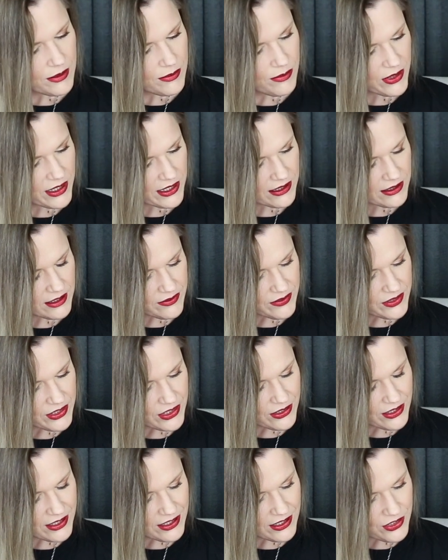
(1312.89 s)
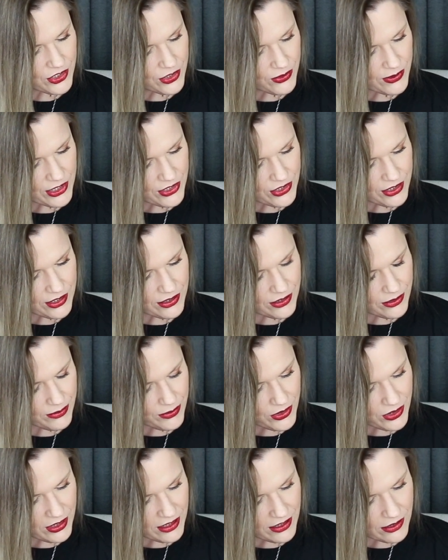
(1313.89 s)
Bring love into the situation. New
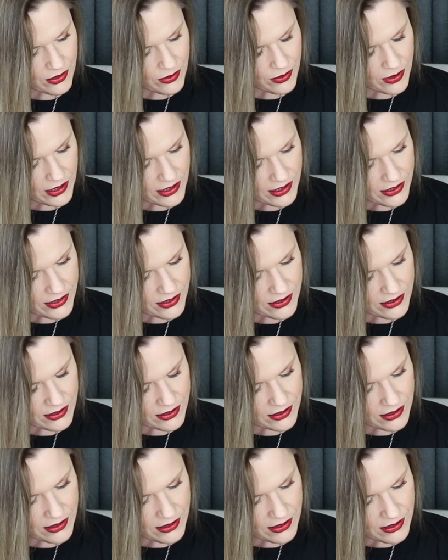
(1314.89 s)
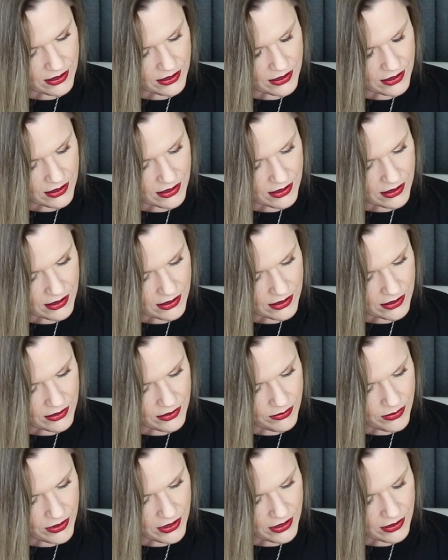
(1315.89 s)
moon in Aquarius.
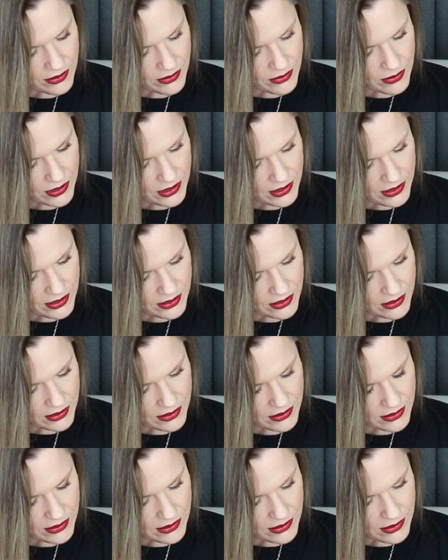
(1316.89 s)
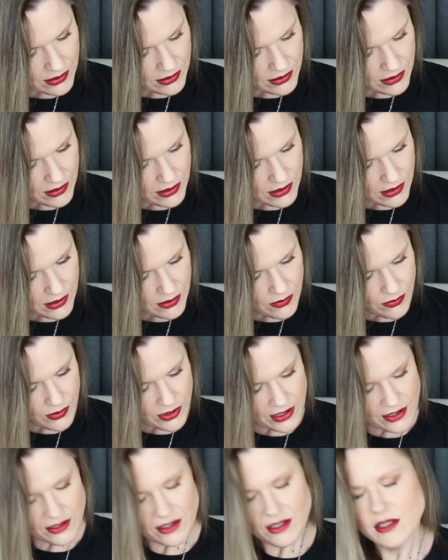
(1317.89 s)
New moon in Aquarius.
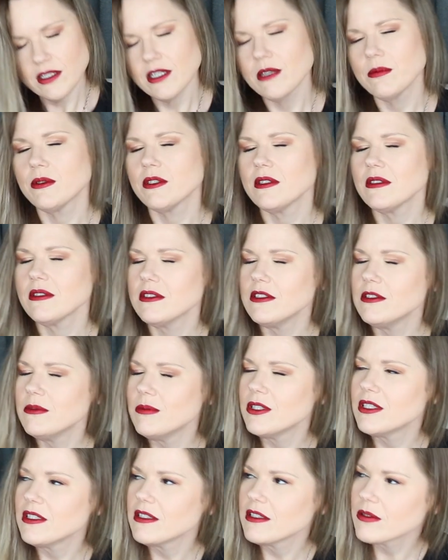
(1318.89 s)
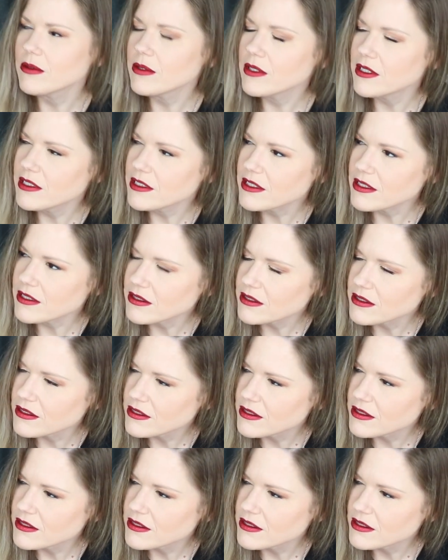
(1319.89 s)
When does that happen? New moon in Aquarius.